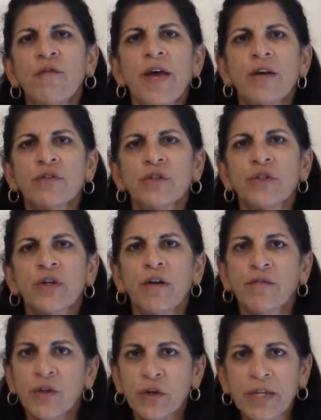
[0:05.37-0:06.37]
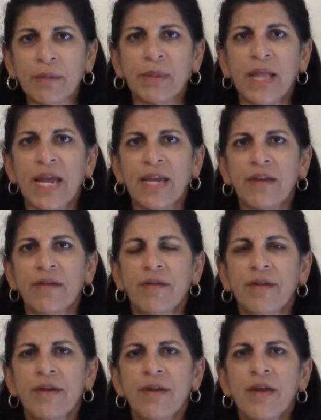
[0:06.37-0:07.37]
founder of Learning Blade.
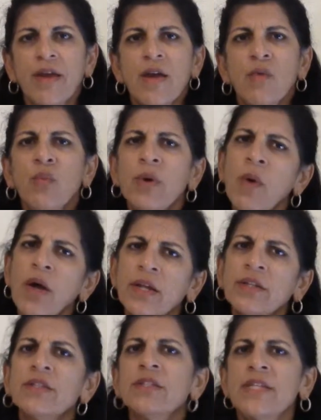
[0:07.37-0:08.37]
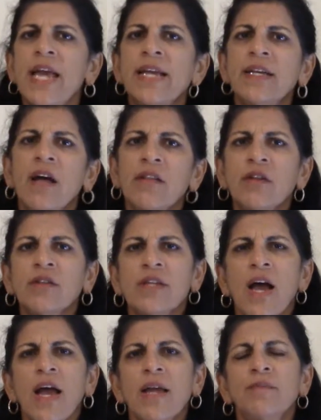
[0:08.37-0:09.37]
We wanted to take a little
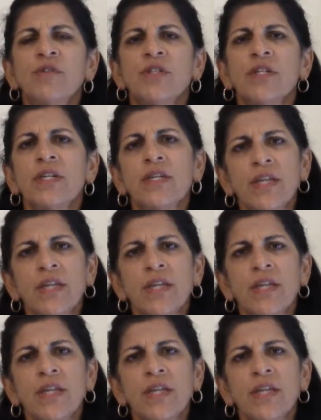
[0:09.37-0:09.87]
time to